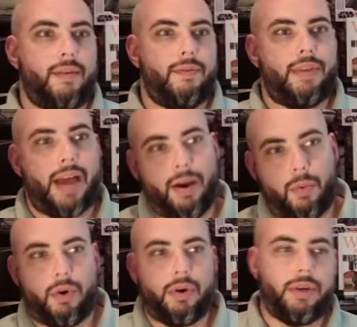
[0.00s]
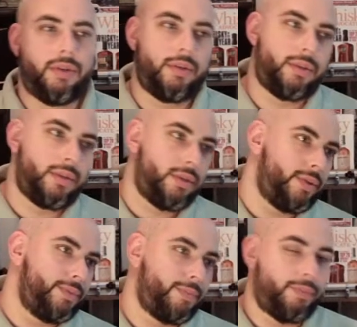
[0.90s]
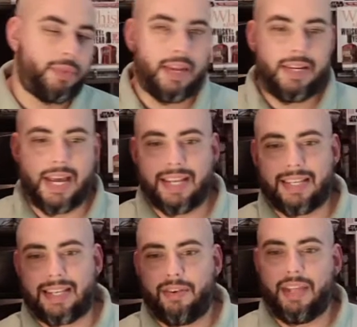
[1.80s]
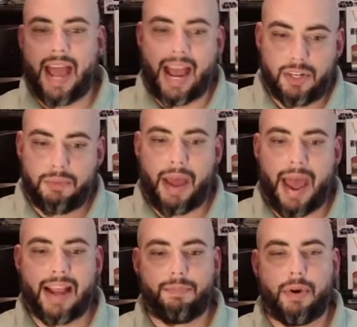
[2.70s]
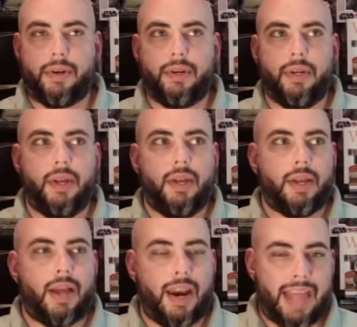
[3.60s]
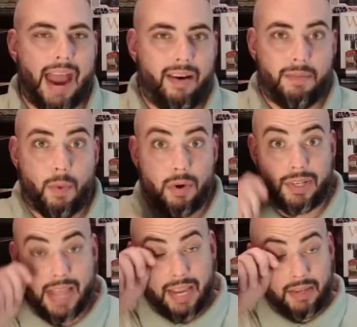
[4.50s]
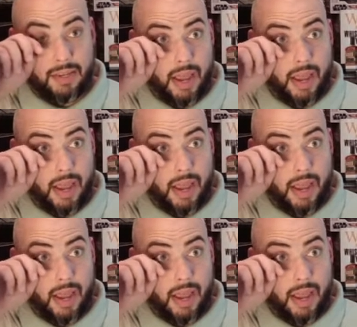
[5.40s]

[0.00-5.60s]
that was not necessarily action packed, but kind of carried more stakes.